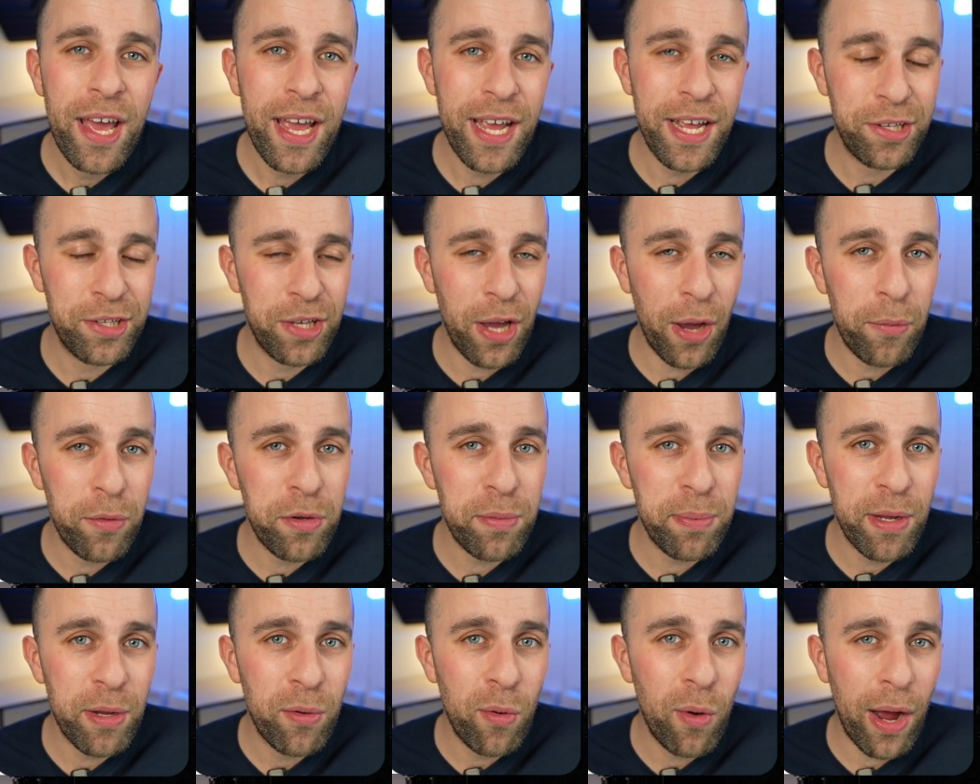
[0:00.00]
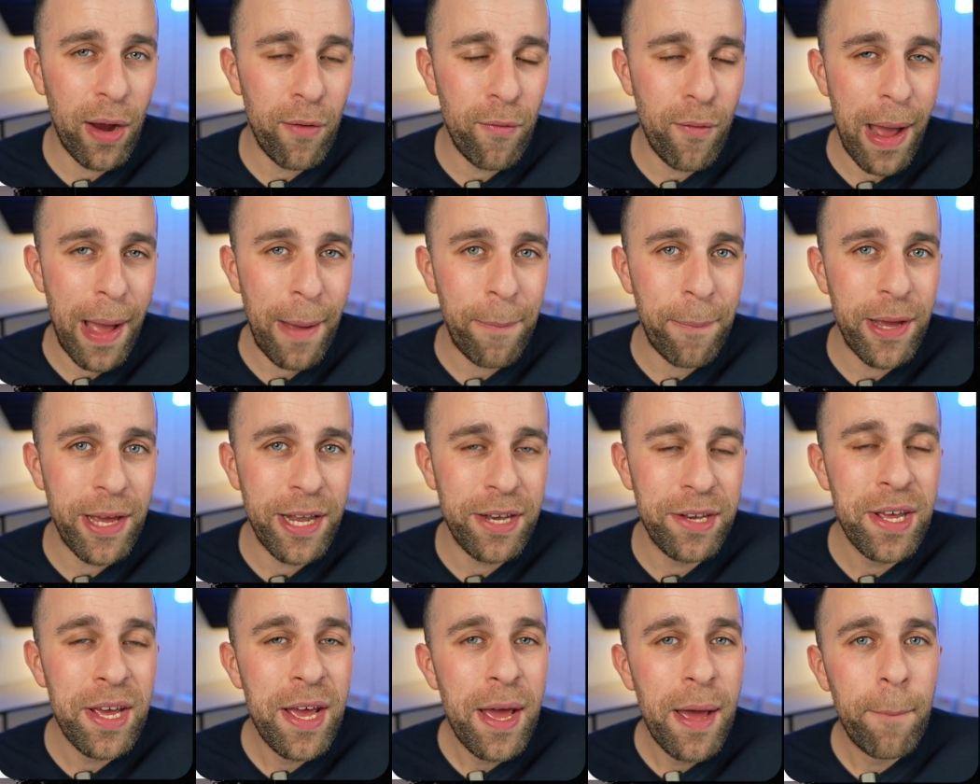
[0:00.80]
It's going to be quite
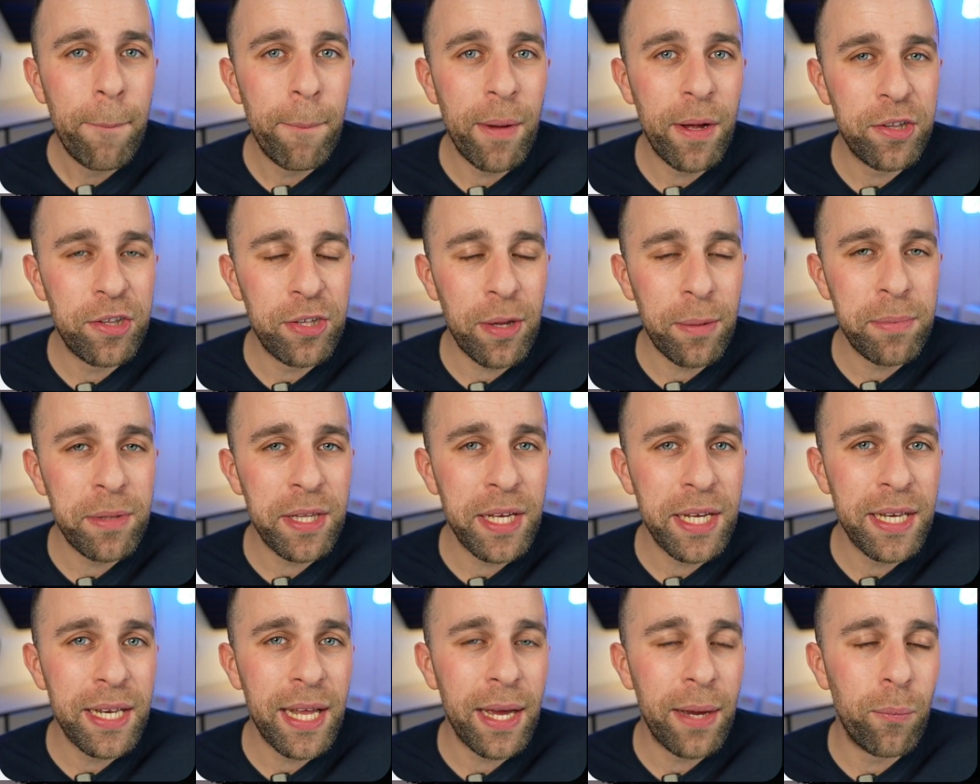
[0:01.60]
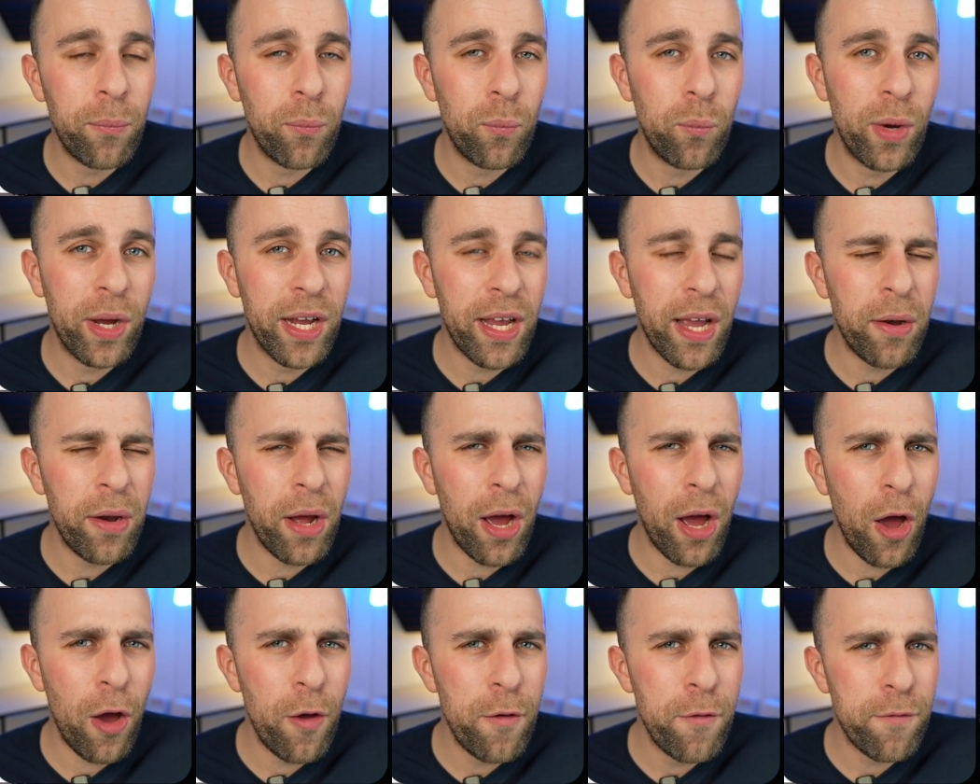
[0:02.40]
rapid, but something that we're going
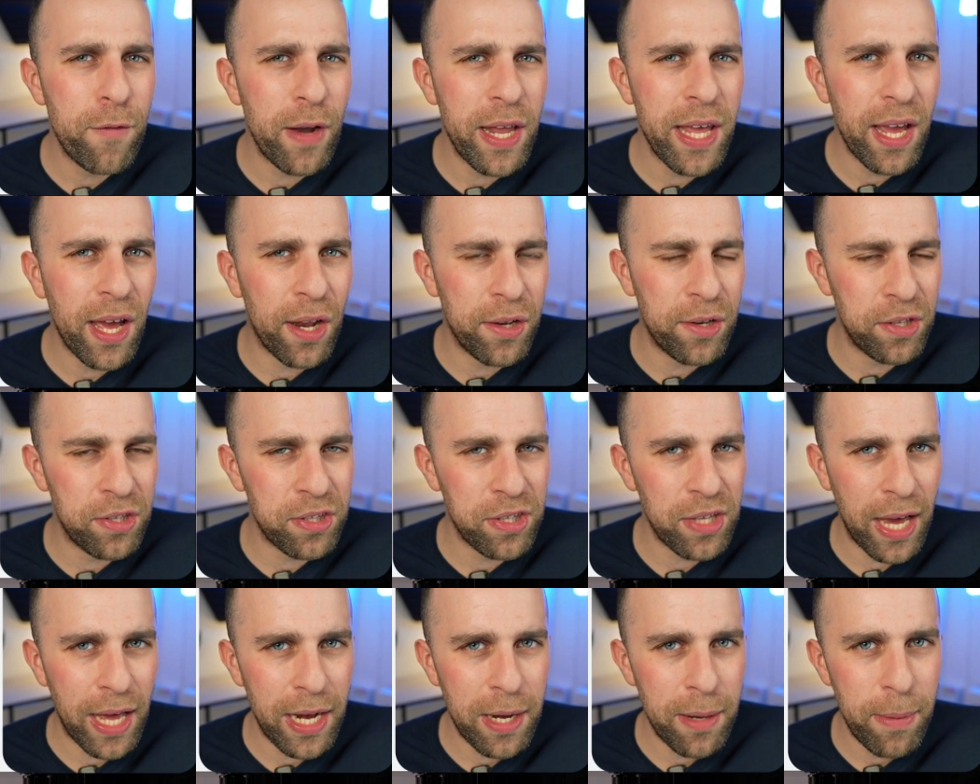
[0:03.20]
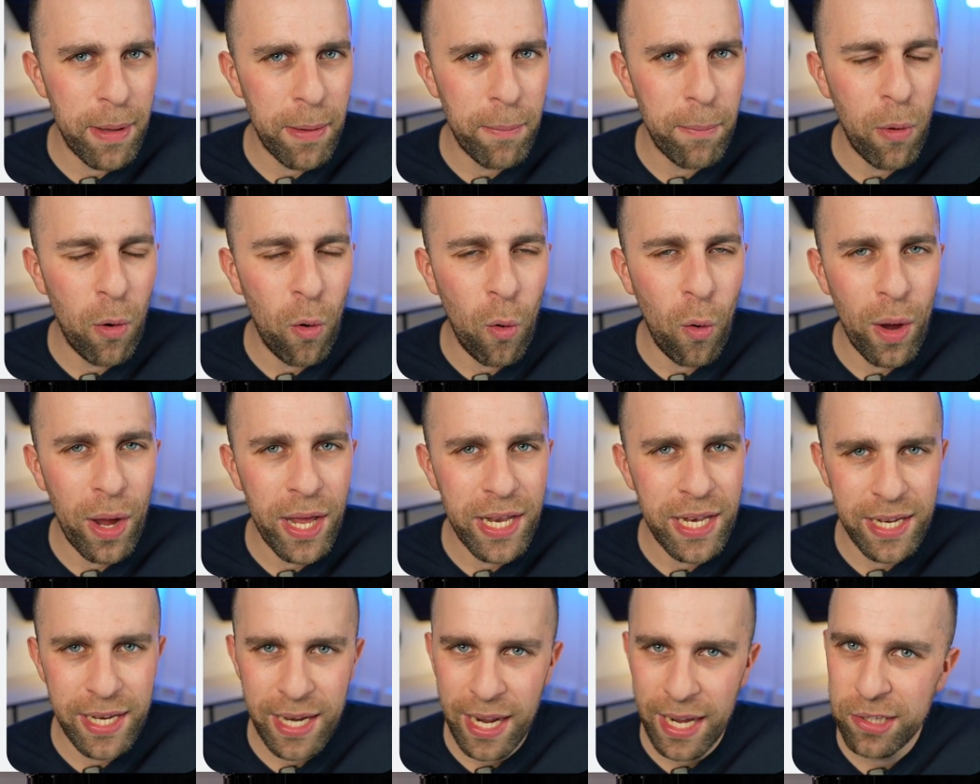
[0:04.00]
to hopefully understand a bit more
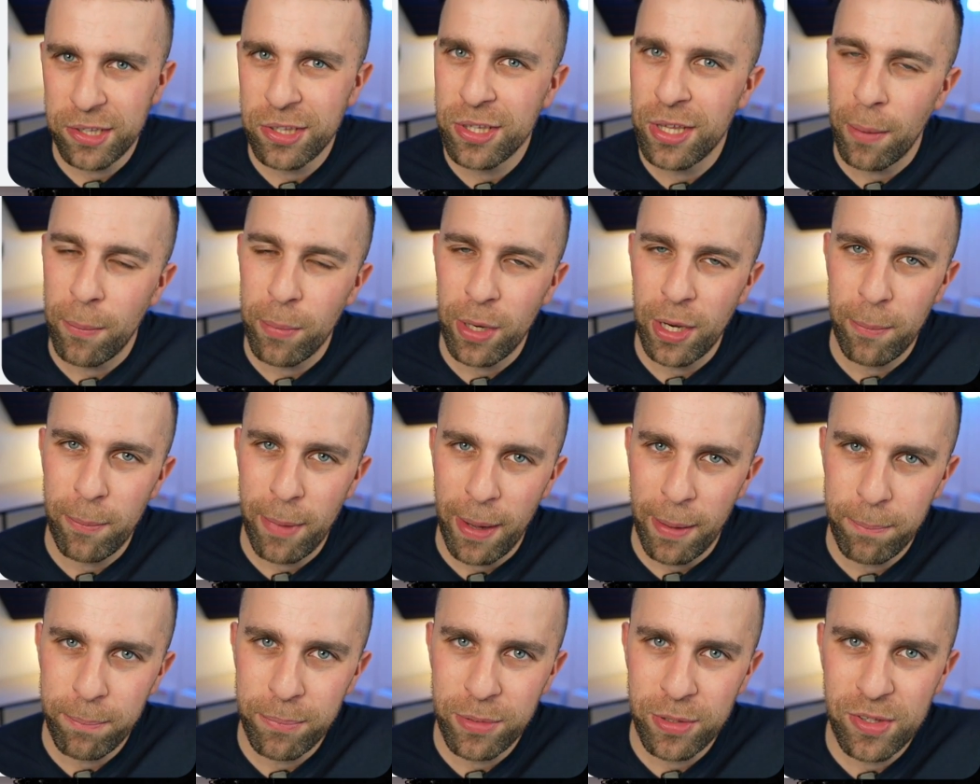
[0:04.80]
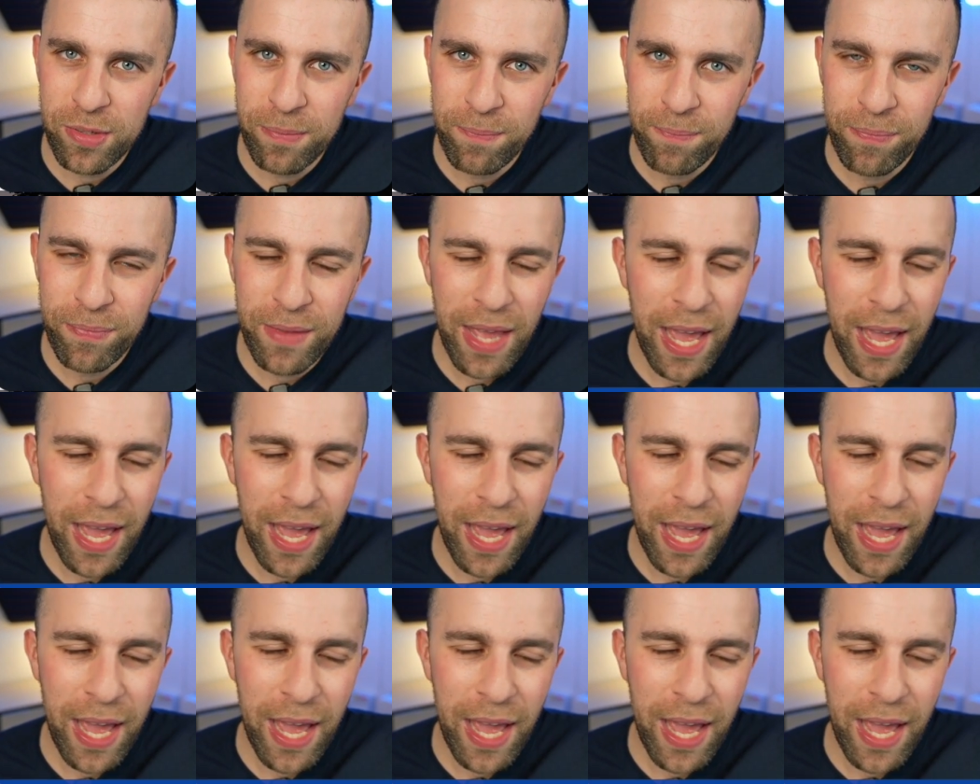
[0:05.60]
in the next couple of months.